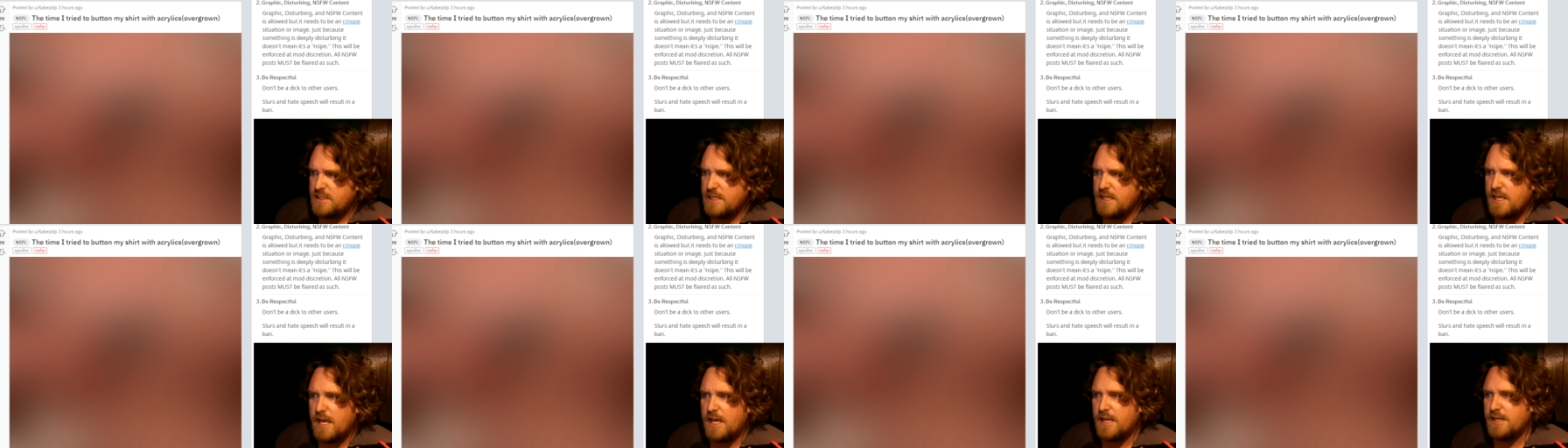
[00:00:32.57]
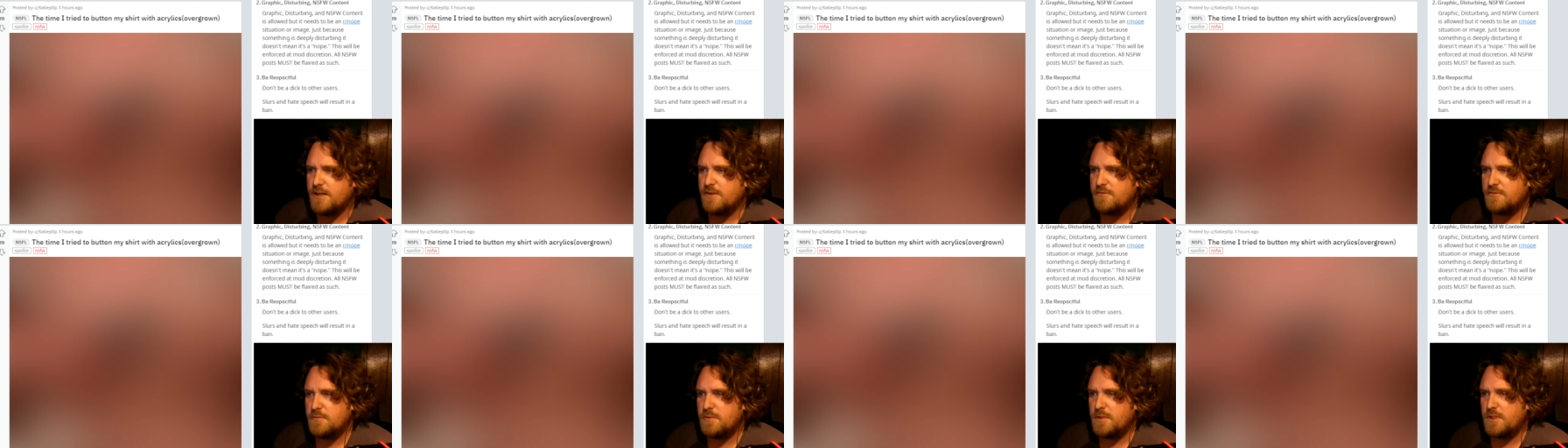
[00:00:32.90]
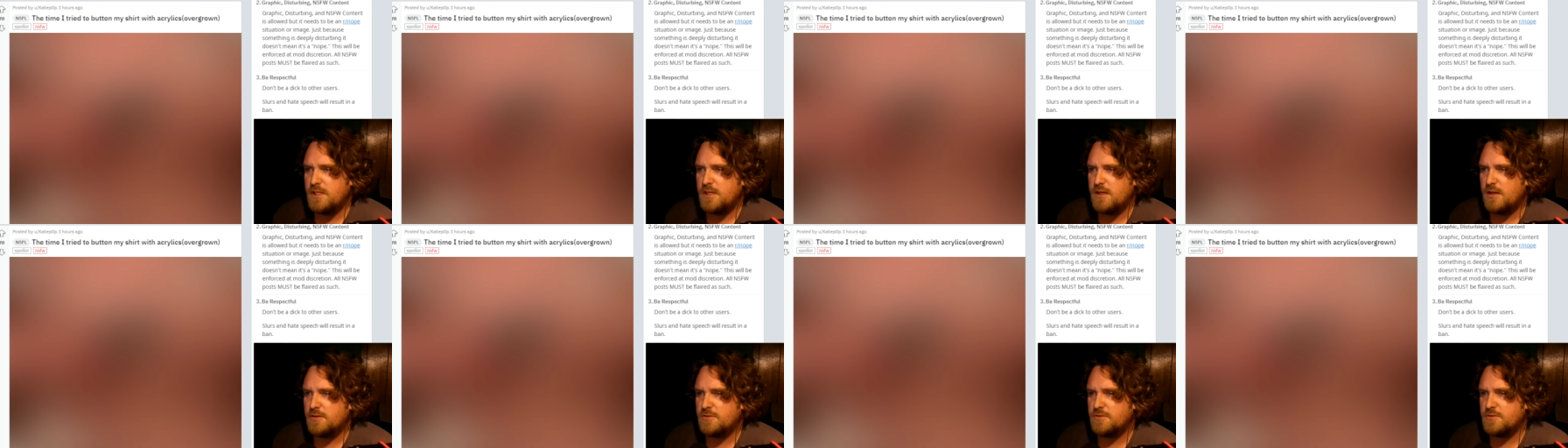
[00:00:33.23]
See, I never
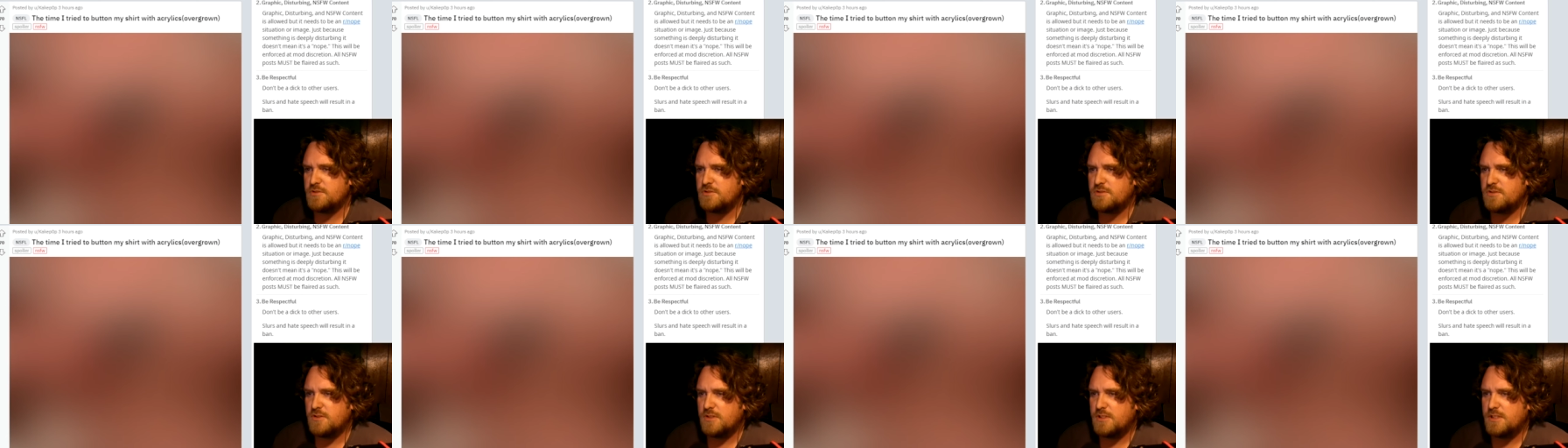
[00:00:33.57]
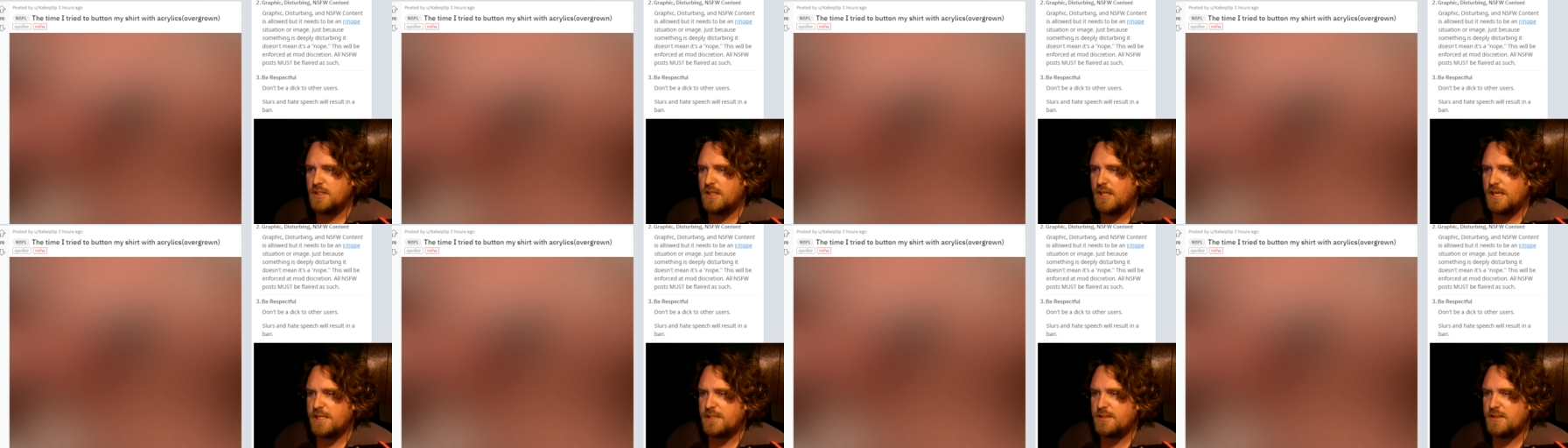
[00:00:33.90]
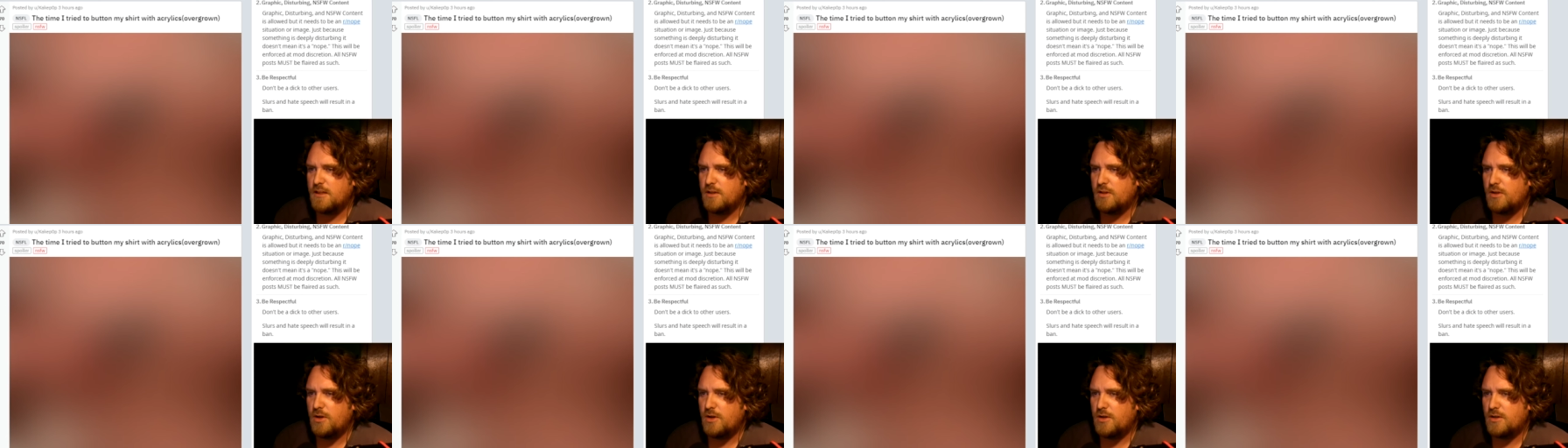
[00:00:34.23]
really understood like
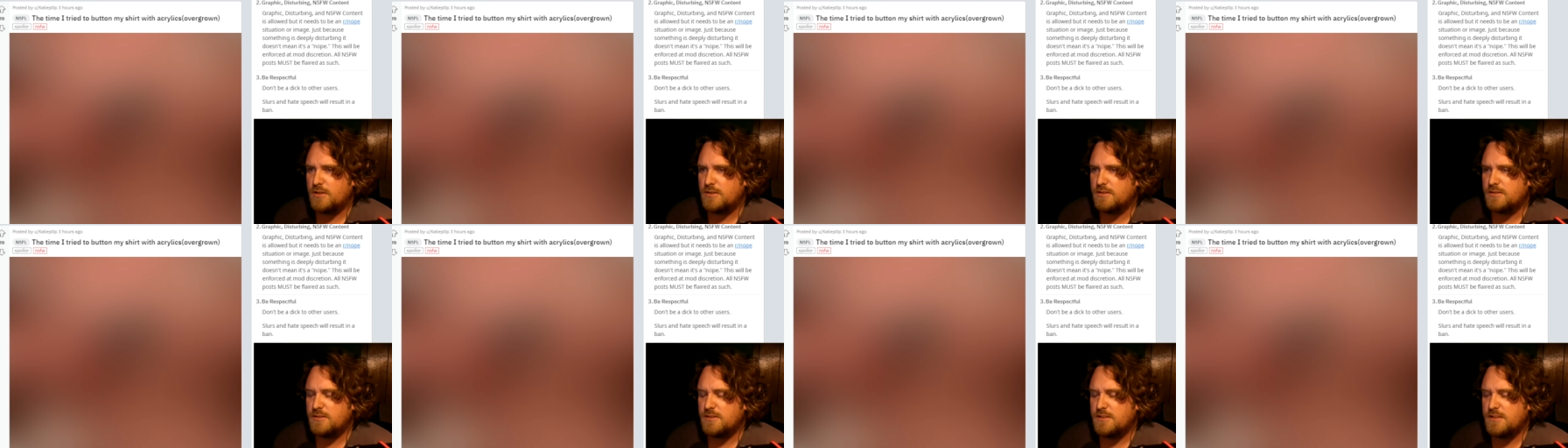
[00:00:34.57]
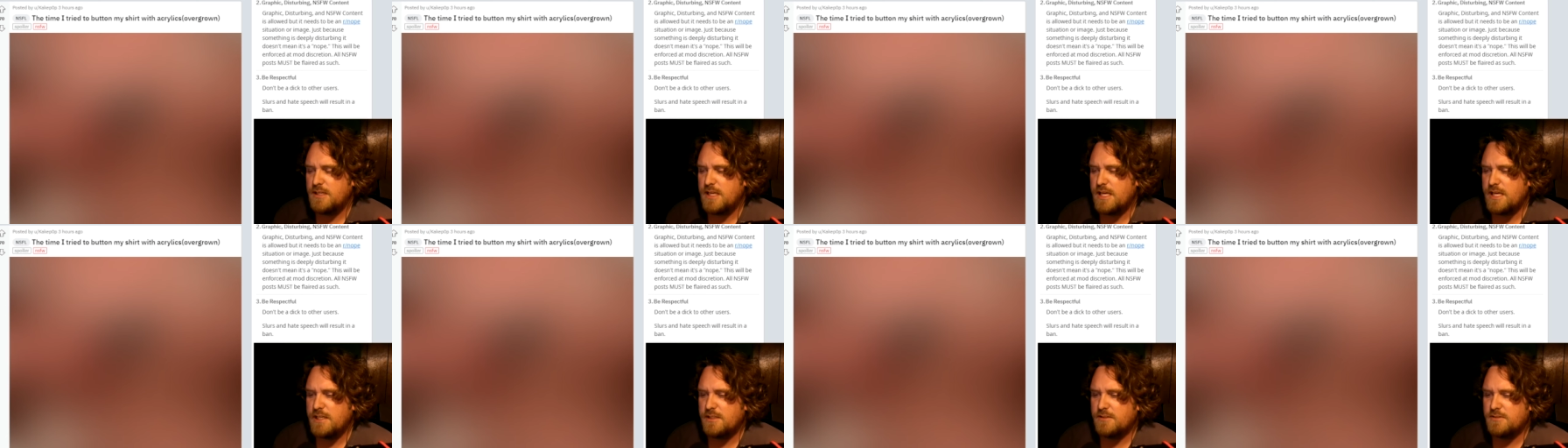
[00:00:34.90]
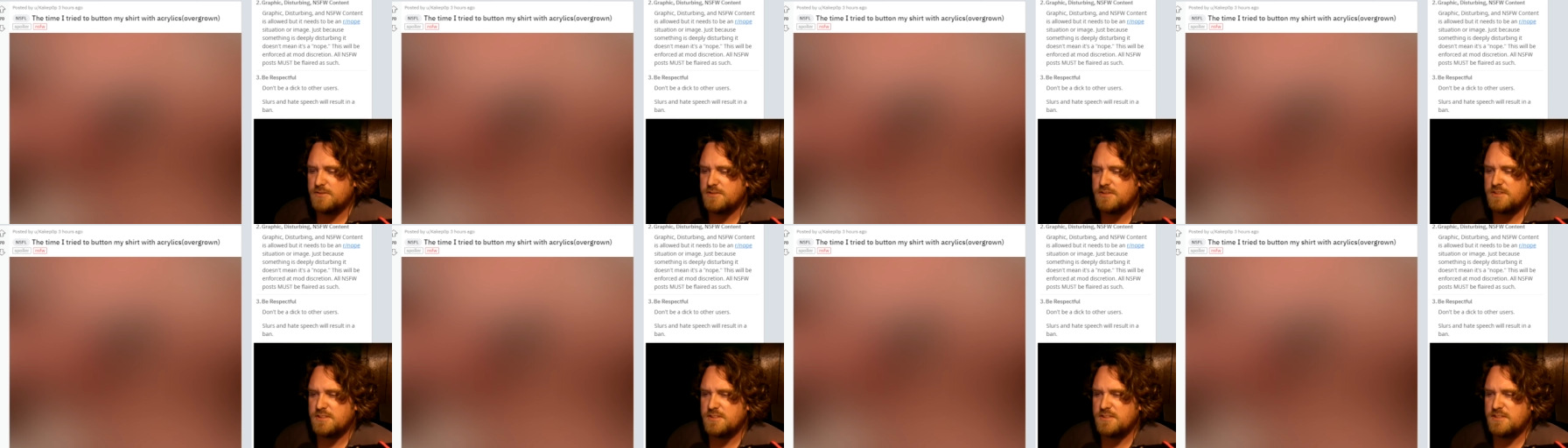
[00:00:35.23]
the long
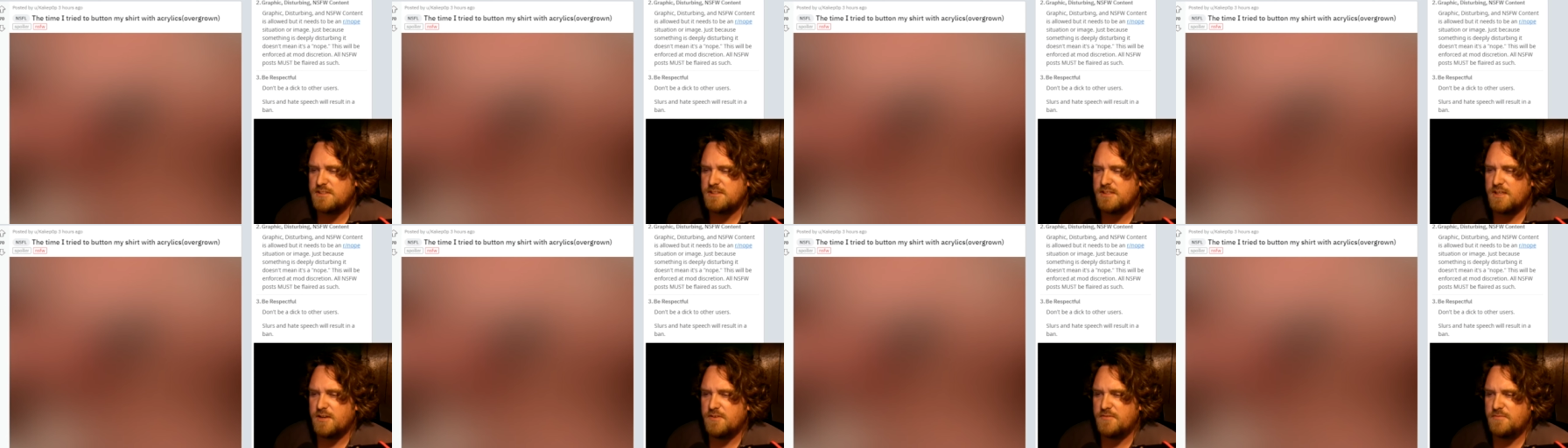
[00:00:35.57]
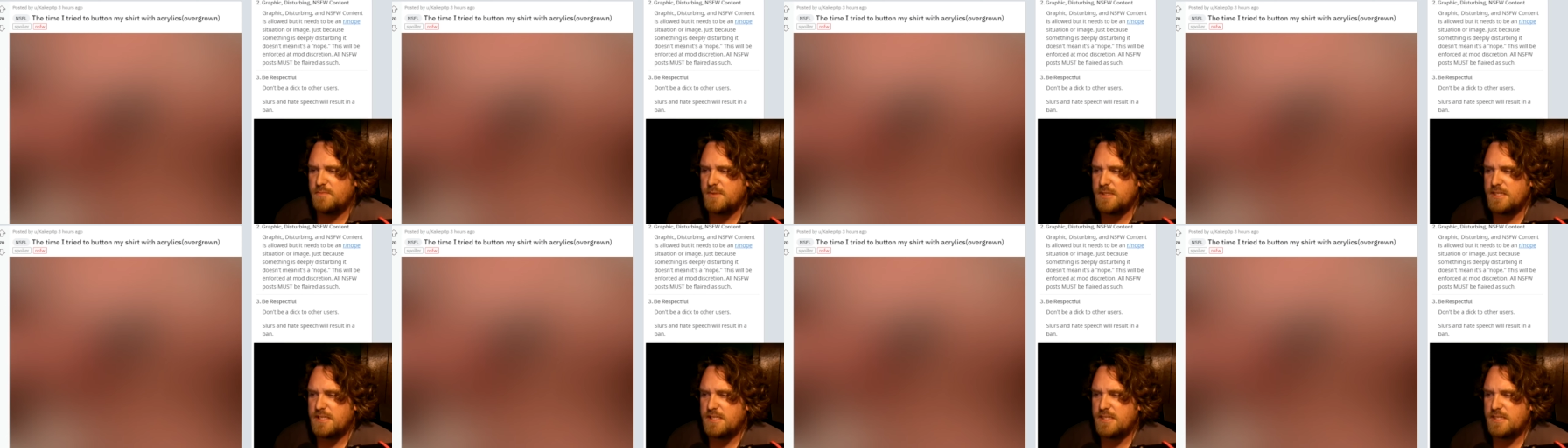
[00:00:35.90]
nails and stuff